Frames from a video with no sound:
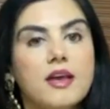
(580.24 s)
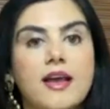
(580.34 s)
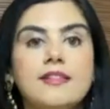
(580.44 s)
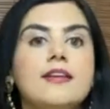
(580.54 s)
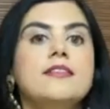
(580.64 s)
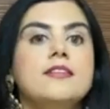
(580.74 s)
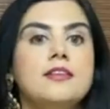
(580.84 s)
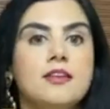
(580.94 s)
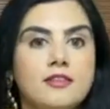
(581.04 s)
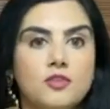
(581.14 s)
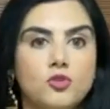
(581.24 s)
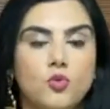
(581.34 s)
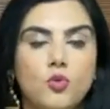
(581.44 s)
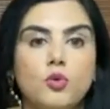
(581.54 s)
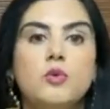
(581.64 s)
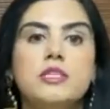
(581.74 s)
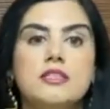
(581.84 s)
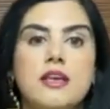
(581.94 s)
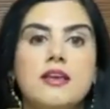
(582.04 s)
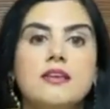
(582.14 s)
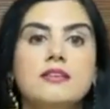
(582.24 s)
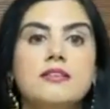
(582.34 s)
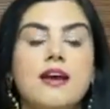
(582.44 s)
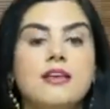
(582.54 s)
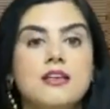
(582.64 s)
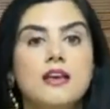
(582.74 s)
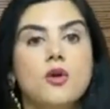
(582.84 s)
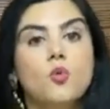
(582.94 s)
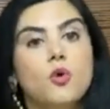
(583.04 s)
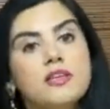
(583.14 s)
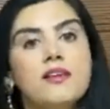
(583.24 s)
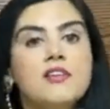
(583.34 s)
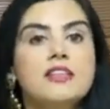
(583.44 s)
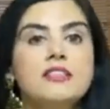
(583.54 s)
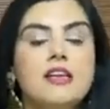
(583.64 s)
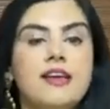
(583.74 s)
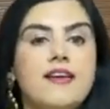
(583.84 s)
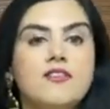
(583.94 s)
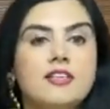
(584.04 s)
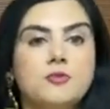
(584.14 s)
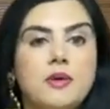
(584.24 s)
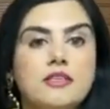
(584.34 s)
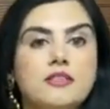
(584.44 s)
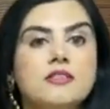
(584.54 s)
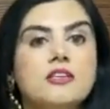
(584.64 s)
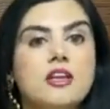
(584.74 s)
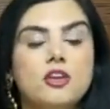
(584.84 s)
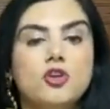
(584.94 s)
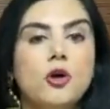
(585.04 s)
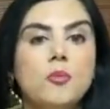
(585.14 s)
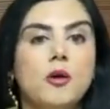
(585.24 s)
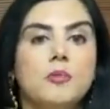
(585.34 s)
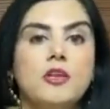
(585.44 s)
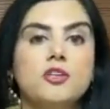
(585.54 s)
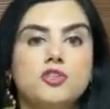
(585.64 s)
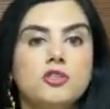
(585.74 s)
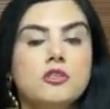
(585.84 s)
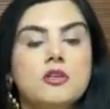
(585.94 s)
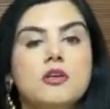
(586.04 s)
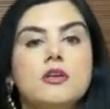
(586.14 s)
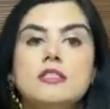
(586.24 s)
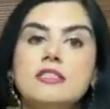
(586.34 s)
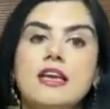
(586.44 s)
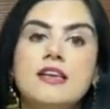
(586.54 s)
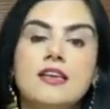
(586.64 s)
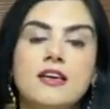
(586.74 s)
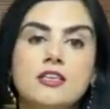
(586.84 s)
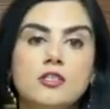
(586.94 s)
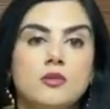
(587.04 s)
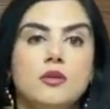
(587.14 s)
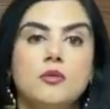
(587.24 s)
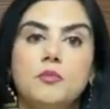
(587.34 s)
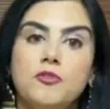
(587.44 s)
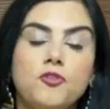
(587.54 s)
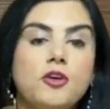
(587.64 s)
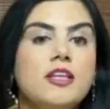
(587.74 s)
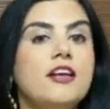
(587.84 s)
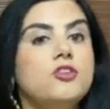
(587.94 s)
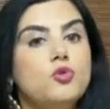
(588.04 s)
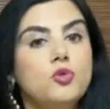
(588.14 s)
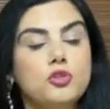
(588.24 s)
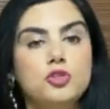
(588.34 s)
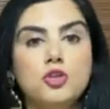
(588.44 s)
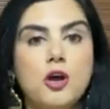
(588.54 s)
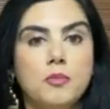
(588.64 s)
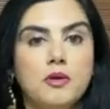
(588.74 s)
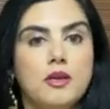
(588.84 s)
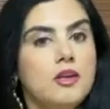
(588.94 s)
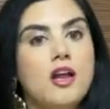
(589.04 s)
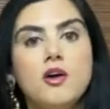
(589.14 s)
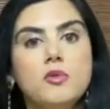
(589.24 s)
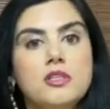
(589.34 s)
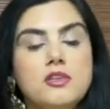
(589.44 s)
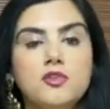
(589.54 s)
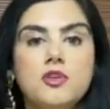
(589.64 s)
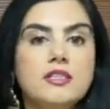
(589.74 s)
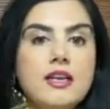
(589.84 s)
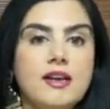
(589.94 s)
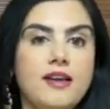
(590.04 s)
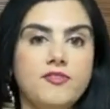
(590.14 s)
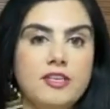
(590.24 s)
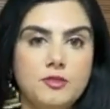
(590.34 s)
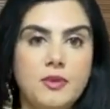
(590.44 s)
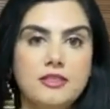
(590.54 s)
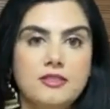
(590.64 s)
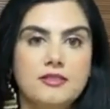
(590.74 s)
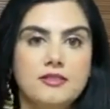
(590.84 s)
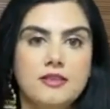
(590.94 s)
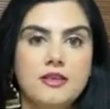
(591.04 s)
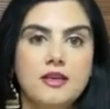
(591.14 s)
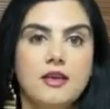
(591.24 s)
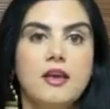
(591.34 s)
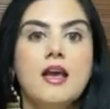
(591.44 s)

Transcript: then there's another school which says that whatever is the life expectancy in your population, 10 years before that you could stop. Now with increasing life expectancy,